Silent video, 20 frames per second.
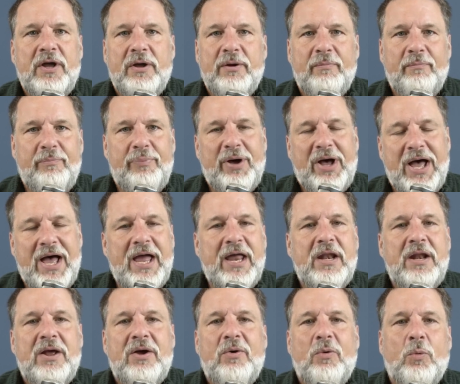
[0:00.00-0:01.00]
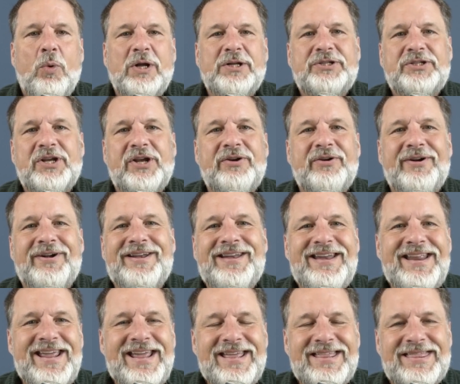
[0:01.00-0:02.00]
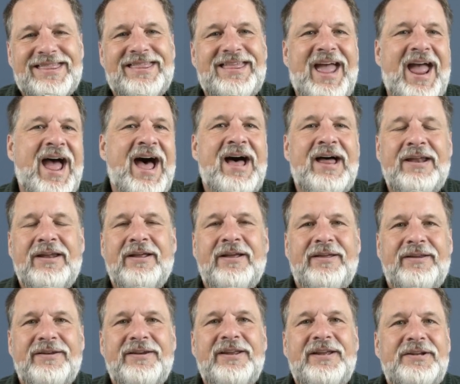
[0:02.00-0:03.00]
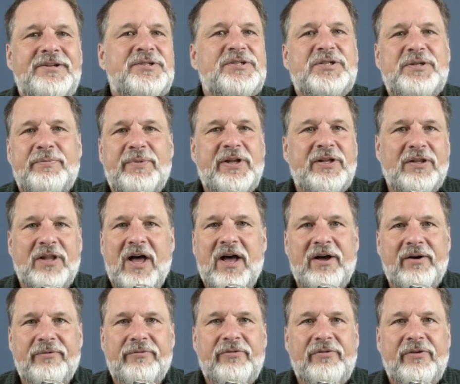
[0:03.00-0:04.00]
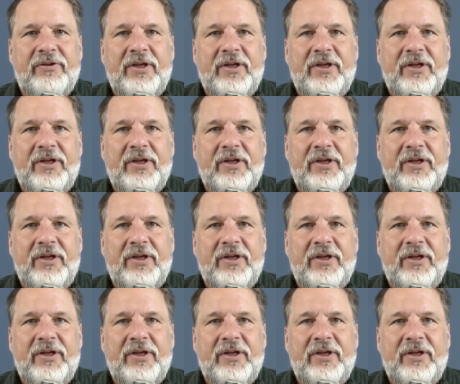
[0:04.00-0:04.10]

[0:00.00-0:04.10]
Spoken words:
but what's underneath that needs to be love.